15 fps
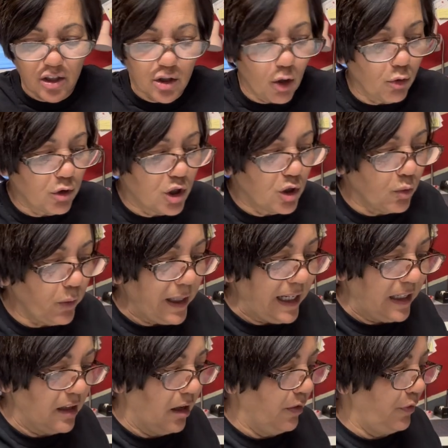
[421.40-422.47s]
so
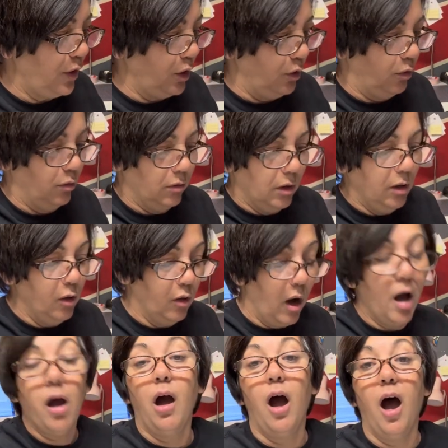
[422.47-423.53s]
sweet of you. Oh, I,